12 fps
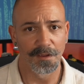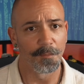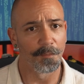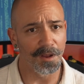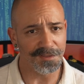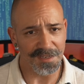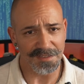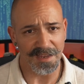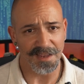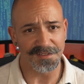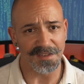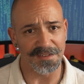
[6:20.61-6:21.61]

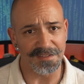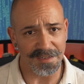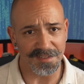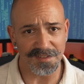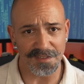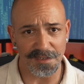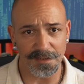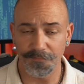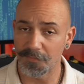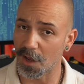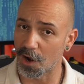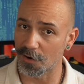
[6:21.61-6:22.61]
multitask intensely,
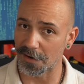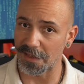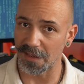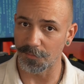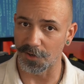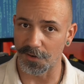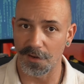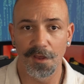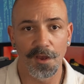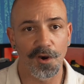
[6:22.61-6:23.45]
are a gamer,